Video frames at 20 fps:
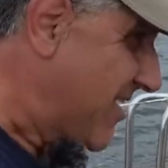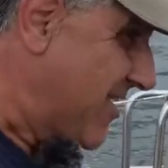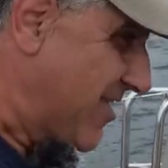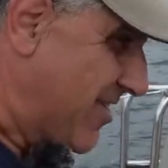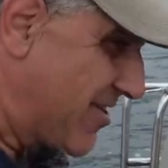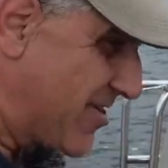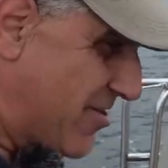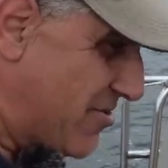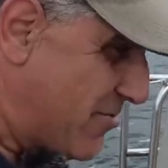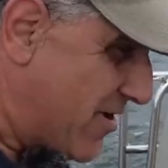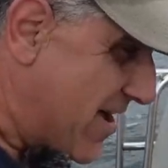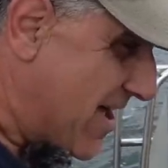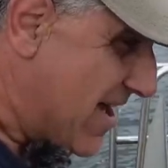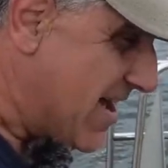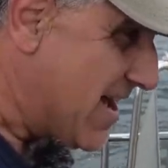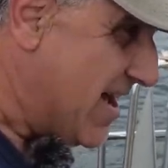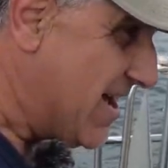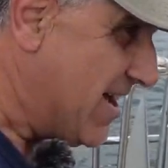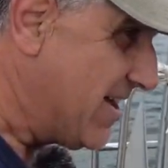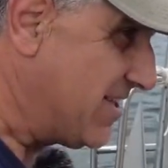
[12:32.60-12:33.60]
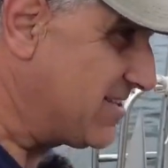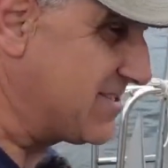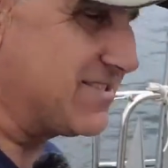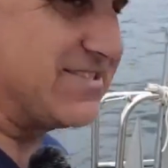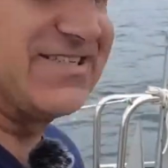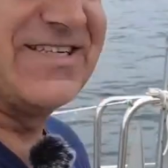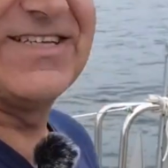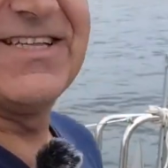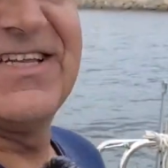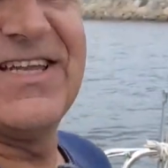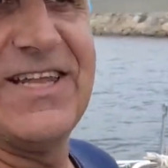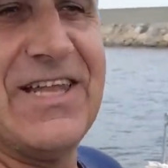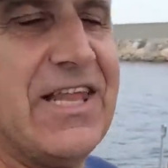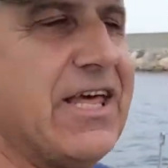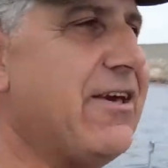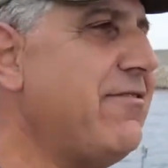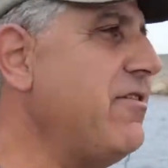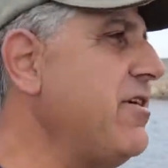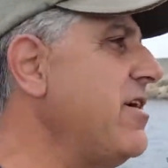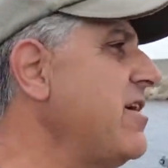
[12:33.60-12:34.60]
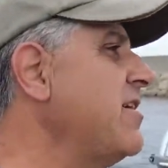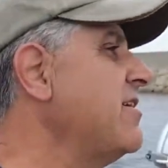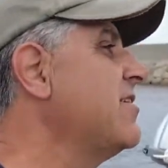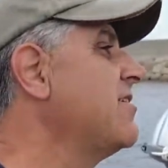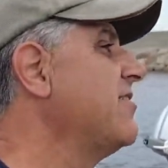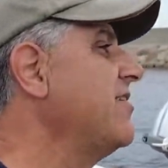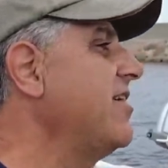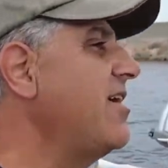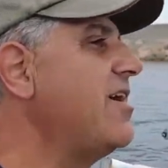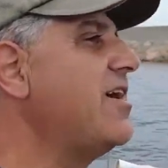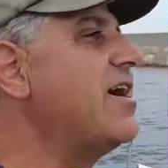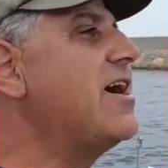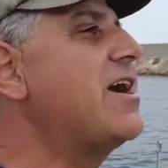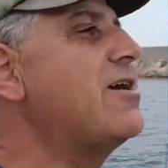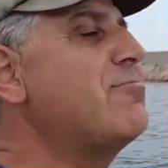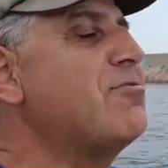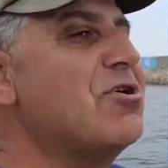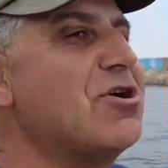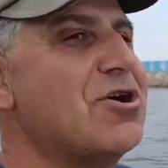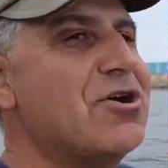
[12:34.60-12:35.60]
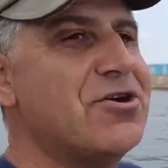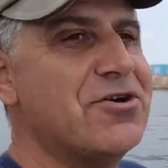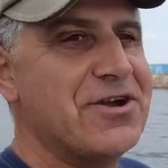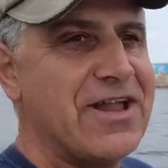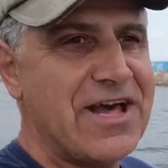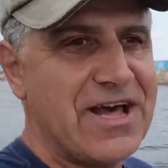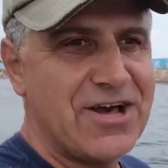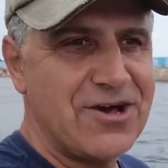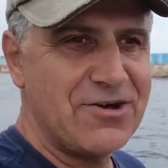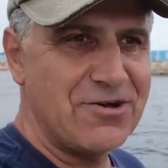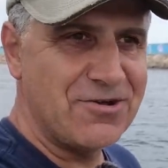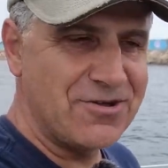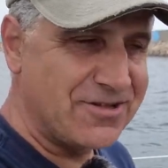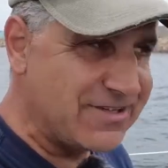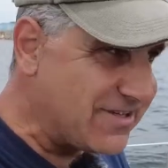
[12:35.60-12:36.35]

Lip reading: All right, leaving the harbor now.